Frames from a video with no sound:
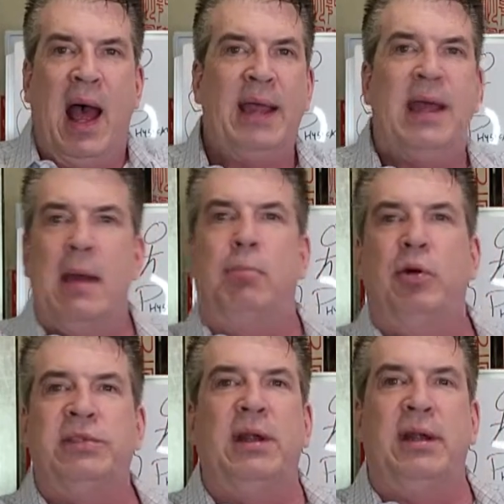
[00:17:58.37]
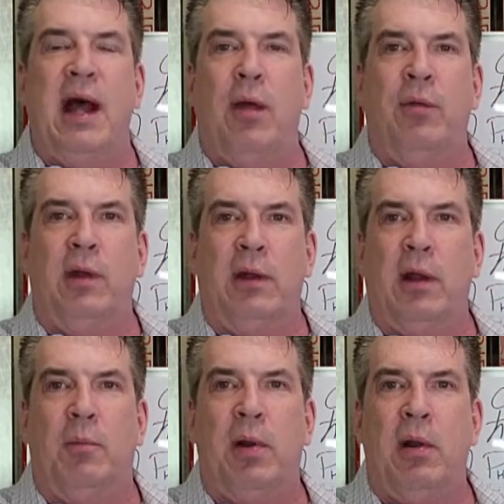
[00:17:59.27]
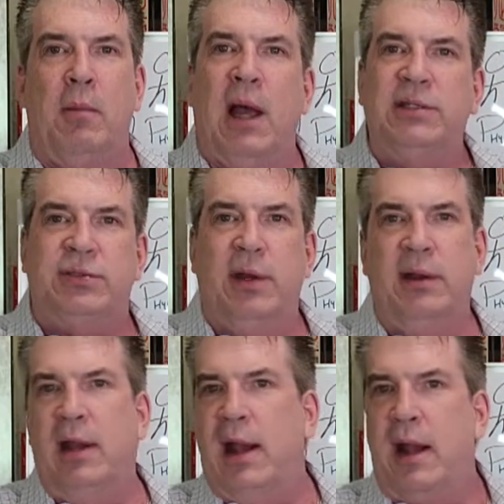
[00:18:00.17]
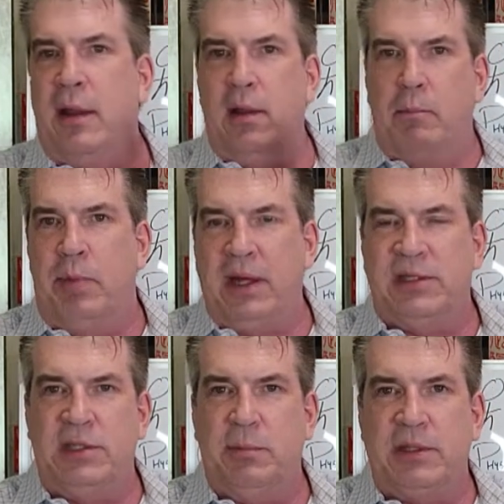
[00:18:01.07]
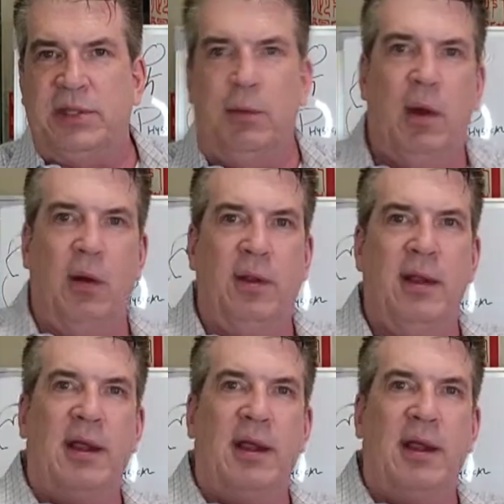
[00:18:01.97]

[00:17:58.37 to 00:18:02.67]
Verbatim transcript: I can't push it down the little part of my street and then onto the big busy road and